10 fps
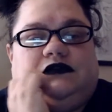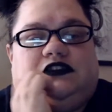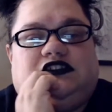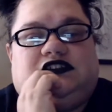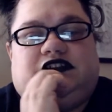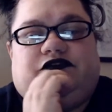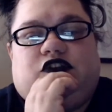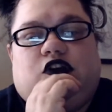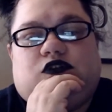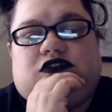just if you
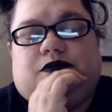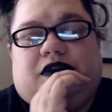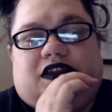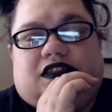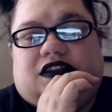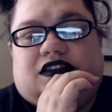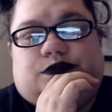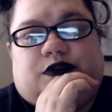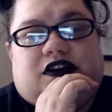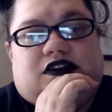know somebody that needs
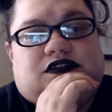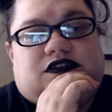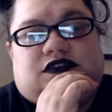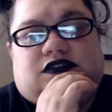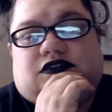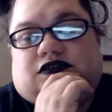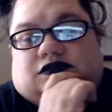prayers,